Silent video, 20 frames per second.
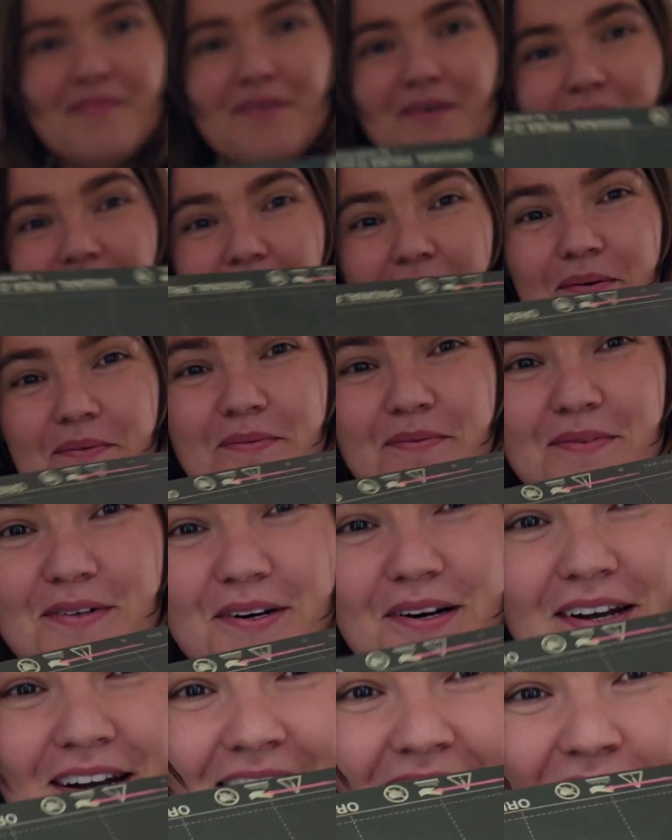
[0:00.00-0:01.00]
Okay, we've
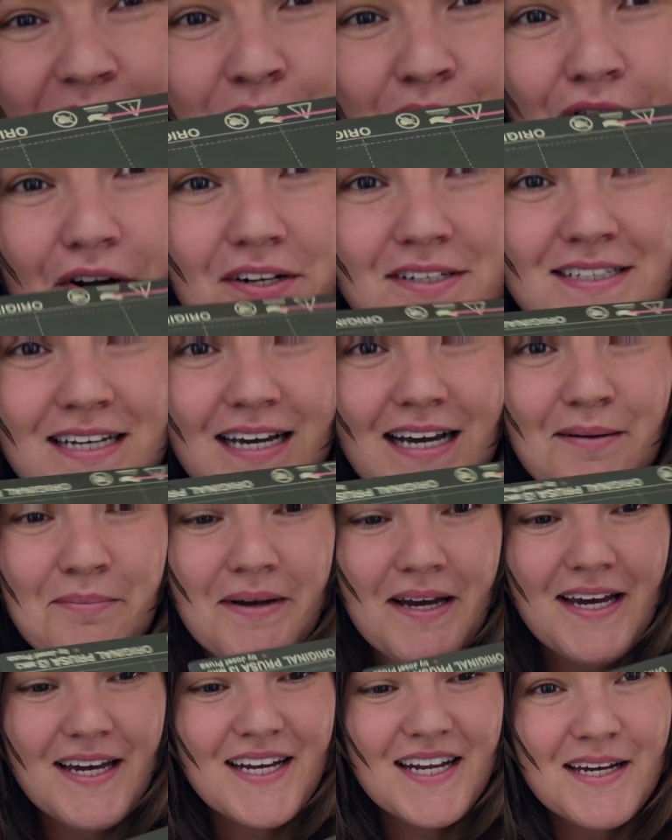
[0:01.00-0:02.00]
got another prototype
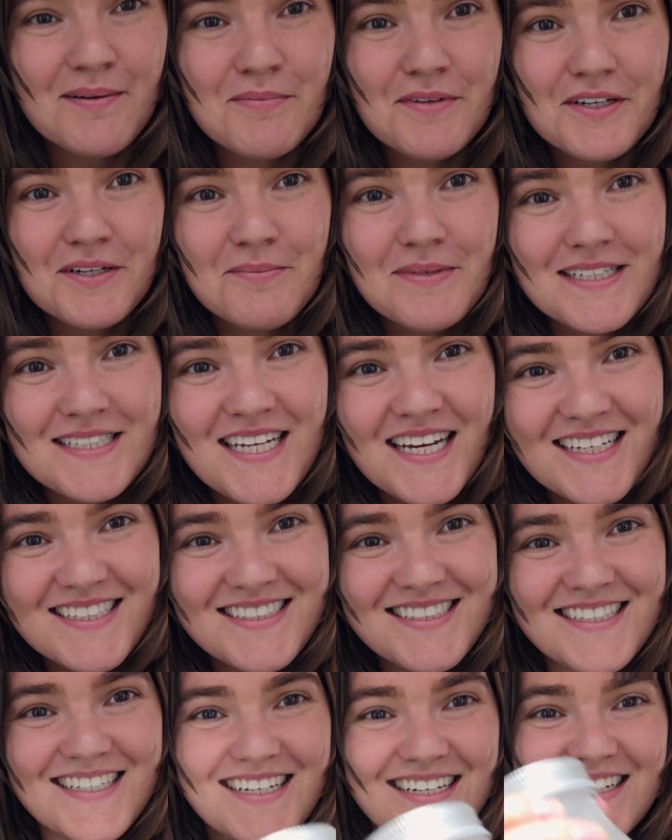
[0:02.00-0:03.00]
and I'm going to be
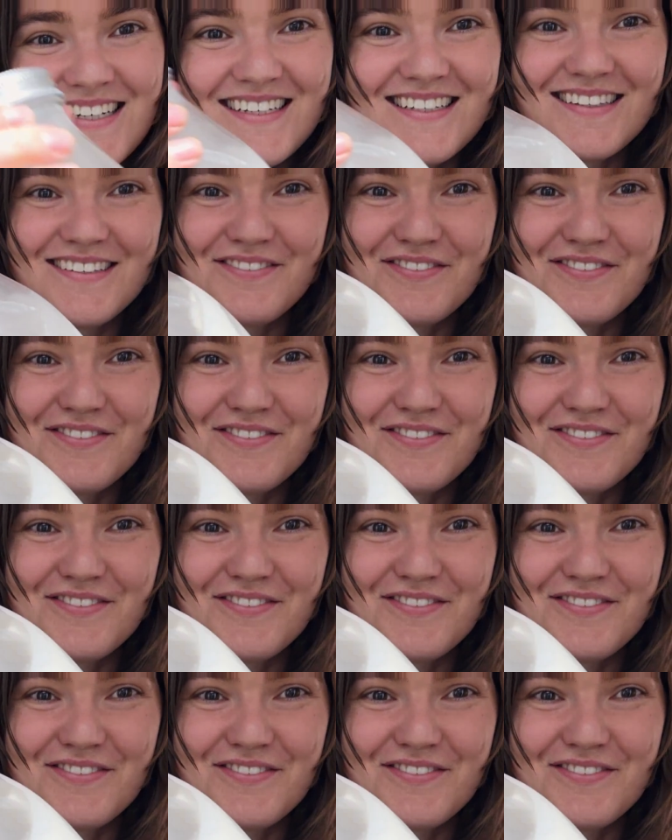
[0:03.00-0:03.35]
testing it in the